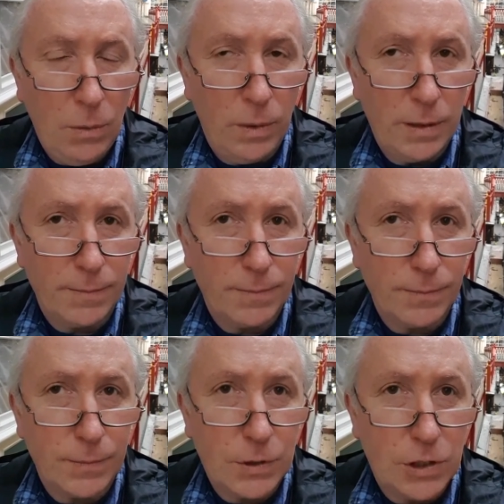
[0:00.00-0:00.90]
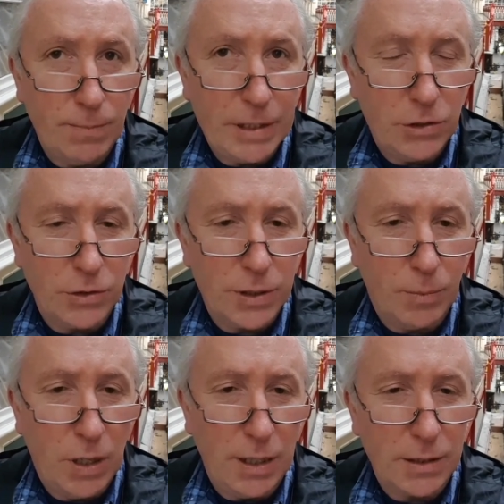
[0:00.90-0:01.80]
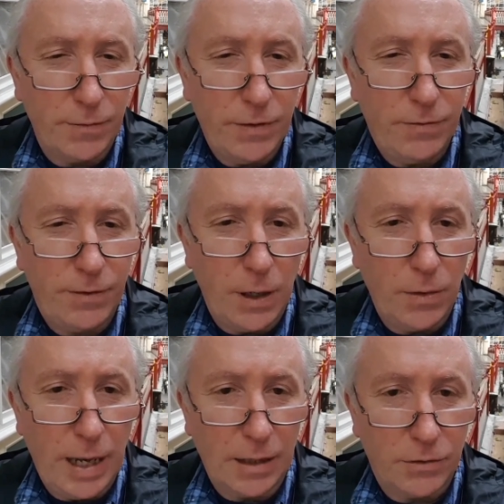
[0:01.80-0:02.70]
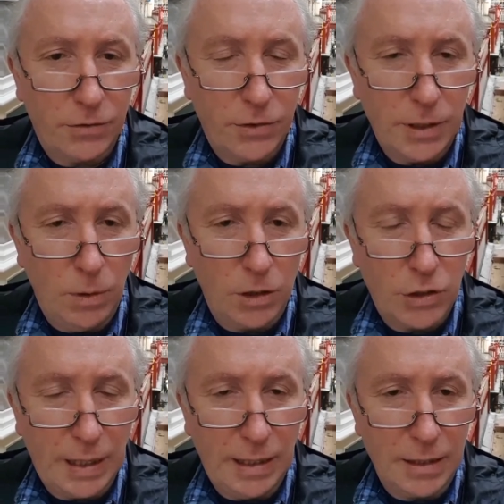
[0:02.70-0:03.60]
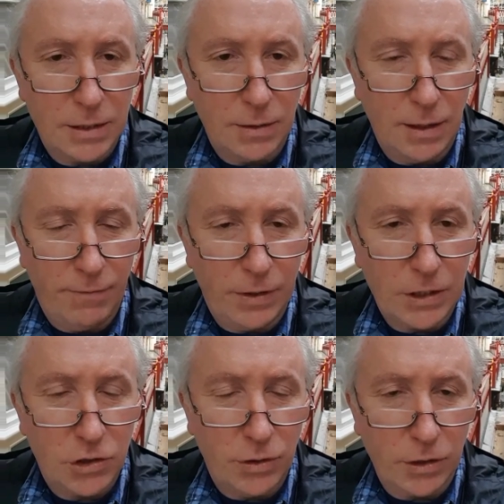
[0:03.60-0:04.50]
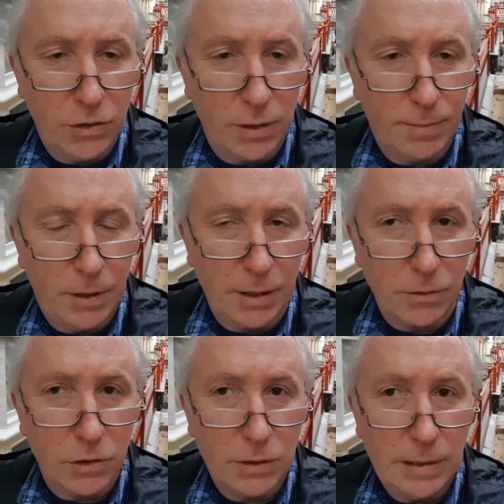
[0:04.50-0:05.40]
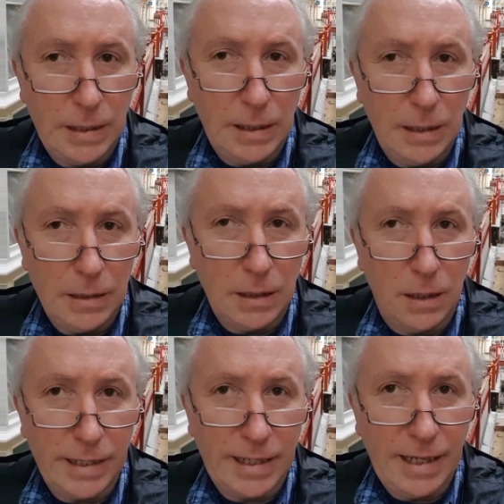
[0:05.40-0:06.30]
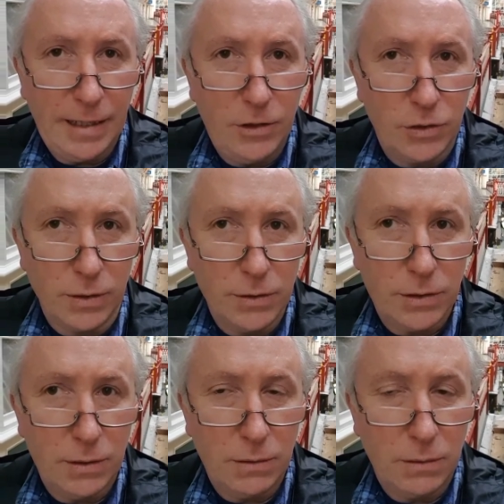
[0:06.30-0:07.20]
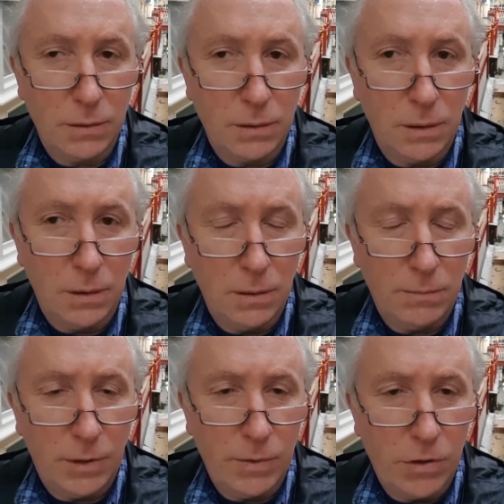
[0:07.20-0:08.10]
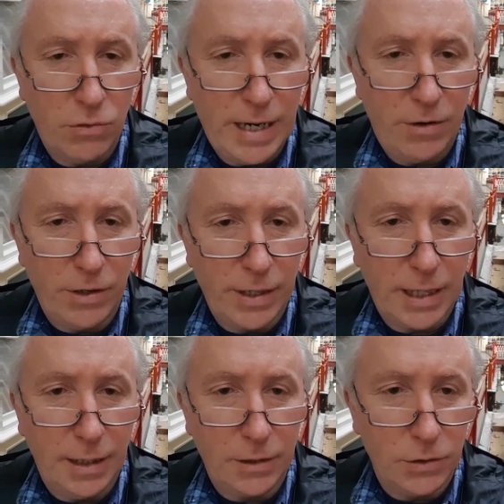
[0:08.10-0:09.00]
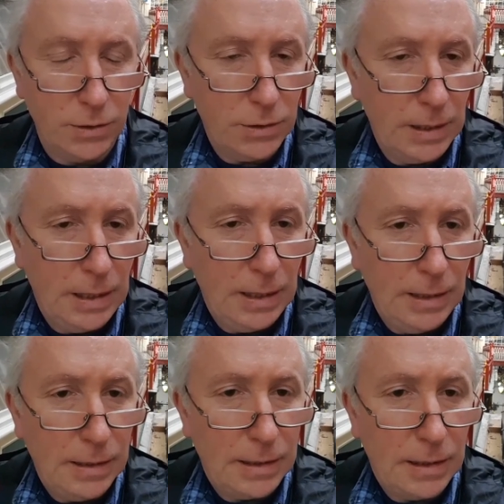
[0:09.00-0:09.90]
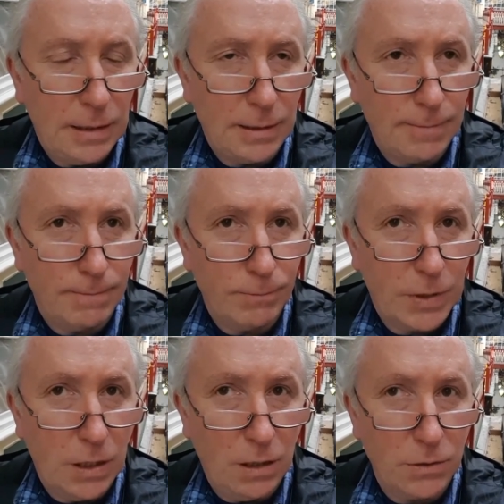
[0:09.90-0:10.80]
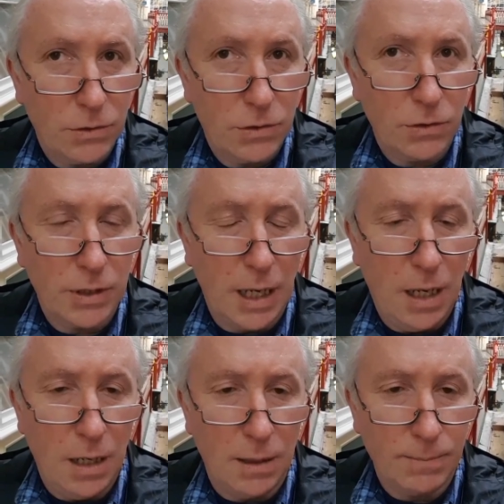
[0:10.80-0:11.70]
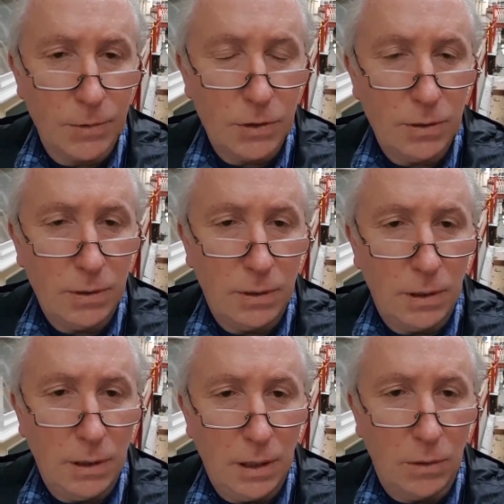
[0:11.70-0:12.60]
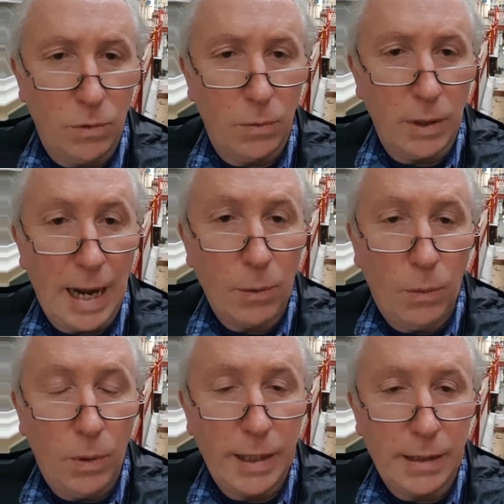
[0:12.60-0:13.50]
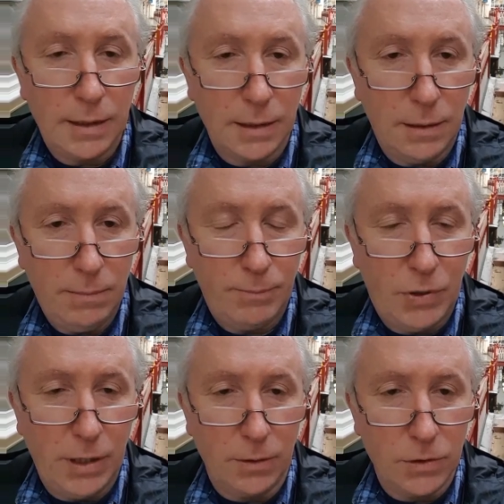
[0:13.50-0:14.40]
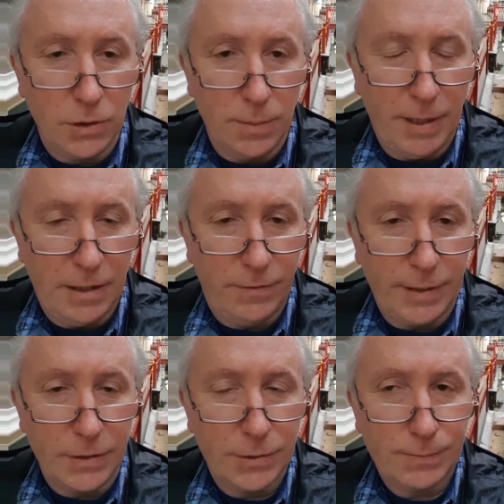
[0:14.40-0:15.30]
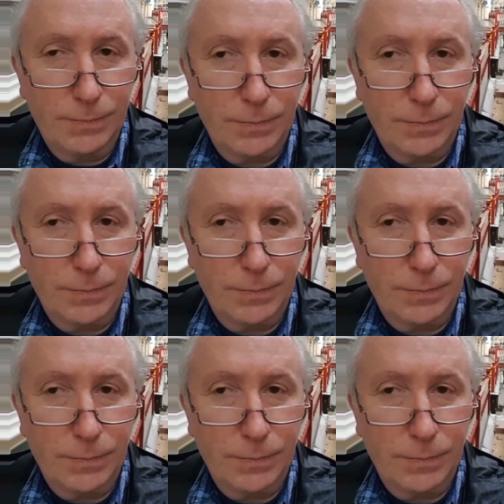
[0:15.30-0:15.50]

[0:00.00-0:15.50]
Well, don't be at all surprised if you follow that through logically as a very structured approach, that on occasions, probably the rarer occasions, the cons or the harms are what will outweigh the pros or the benefits.